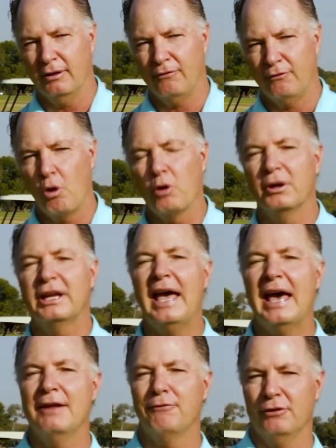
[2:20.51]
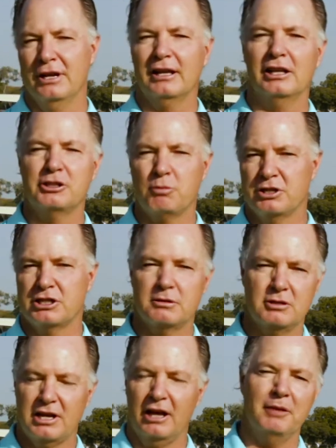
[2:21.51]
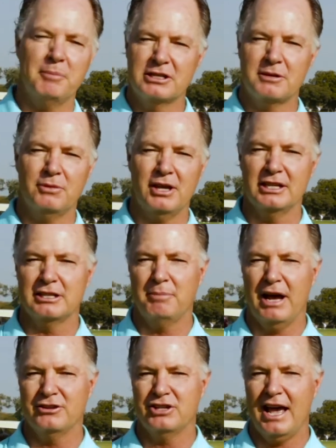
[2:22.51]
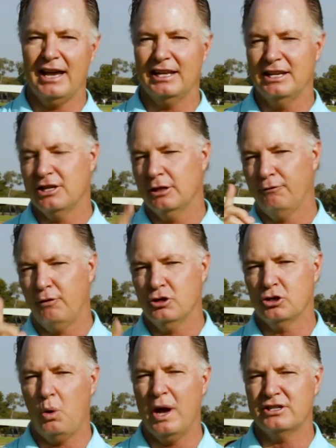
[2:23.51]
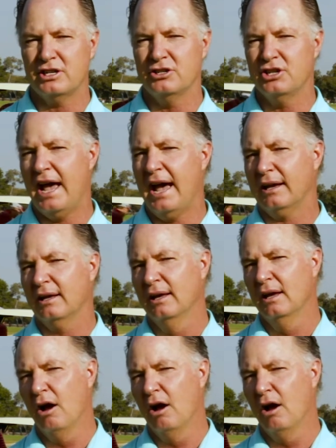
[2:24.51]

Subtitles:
former caddy for Nicklaus was telling me some things about Jack, and he said the first question Jack